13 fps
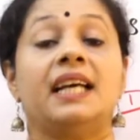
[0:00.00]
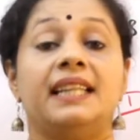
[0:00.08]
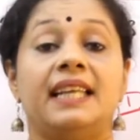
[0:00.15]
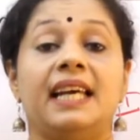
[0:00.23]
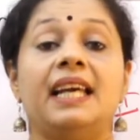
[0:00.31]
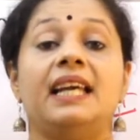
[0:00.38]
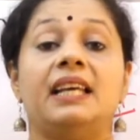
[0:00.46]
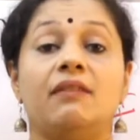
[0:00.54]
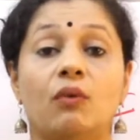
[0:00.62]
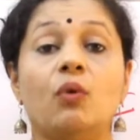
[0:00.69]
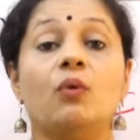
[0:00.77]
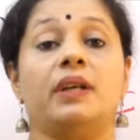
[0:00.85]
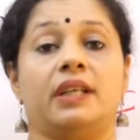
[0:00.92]
They
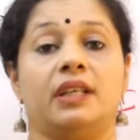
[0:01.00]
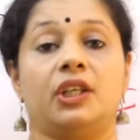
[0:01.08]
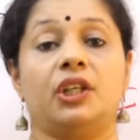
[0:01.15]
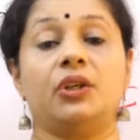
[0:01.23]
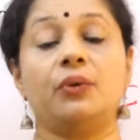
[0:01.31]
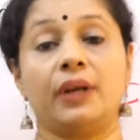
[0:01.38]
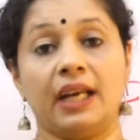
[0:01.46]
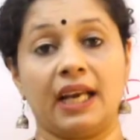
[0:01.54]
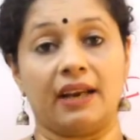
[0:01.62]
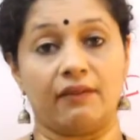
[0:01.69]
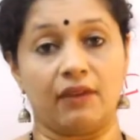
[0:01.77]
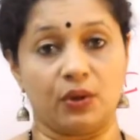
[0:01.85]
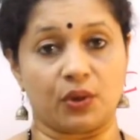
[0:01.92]
evolved during
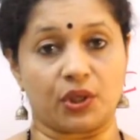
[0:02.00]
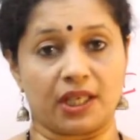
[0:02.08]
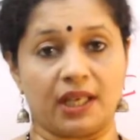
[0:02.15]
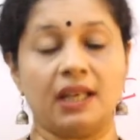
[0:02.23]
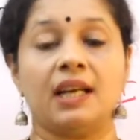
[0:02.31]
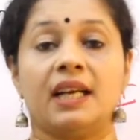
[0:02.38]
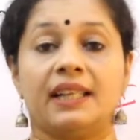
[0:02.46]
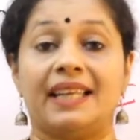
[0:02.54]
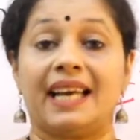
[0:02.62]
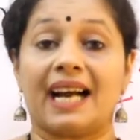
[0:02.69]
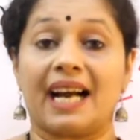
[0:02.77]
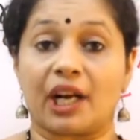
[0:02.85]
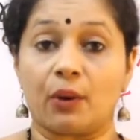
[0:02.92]
evolution.
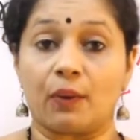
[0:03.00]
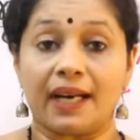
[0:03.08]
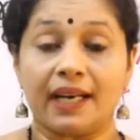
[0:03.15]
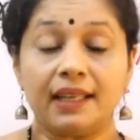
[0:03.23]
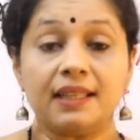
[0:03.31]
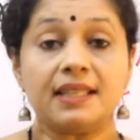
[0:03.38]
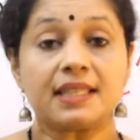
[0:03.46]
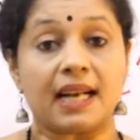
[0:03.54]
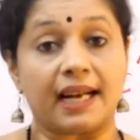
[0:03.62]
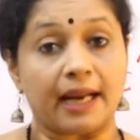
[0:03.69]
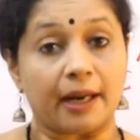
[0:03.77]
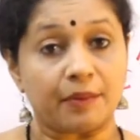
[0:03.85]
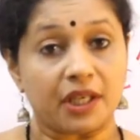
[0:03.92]
They acquired these
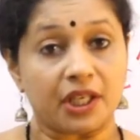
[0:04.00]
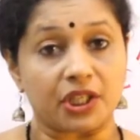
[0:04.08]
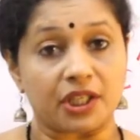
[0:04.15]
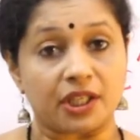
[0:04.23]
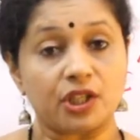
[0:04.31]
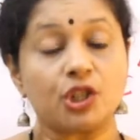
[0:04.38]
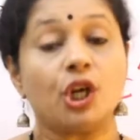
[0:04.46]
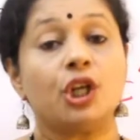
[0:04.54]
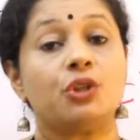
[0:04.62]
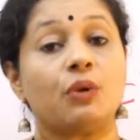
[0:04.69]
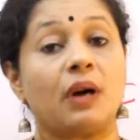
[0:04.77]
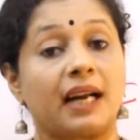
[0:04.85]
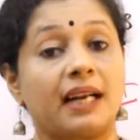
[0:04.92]
adaptations
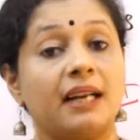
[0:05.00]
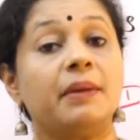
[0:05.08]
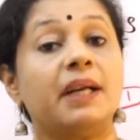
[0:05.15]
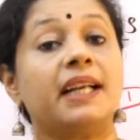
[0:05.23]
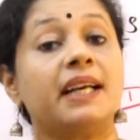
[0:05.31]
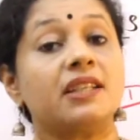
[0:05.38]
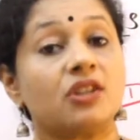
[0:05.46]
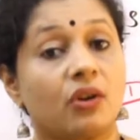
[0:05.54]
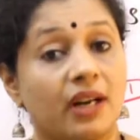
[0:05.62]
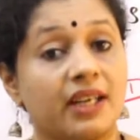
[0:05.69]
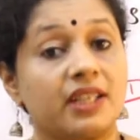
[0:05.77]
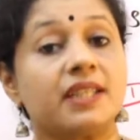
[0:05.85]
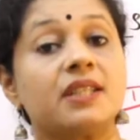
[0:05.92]
to acclimatize or
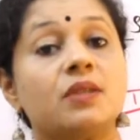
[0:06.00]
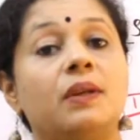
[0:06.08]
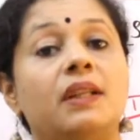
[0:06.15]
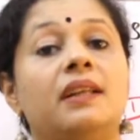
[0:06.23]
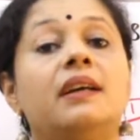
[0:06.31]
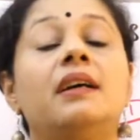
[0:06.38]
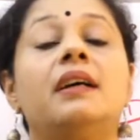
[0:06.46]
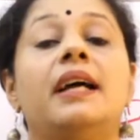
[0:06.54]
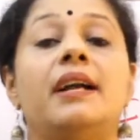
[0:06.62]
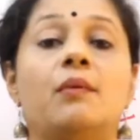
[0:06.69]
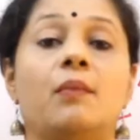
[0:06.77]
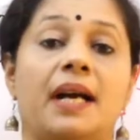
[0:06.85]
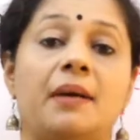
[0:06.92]
adjust with the
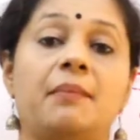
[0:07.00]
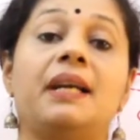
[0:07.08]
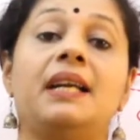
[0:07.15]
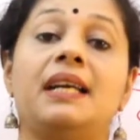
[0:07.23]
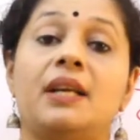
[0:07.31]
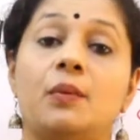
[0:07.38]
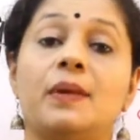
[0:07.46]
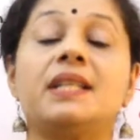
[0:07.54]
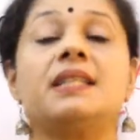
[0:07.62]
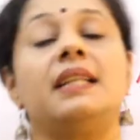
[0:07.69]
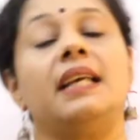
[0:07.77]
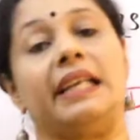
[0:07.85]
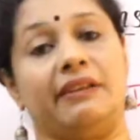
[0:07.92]
environment in which
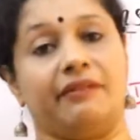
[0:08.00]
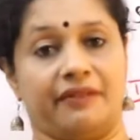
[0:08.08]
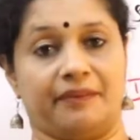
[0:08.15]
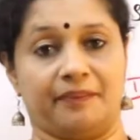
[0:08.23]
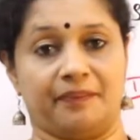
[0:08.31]
they live.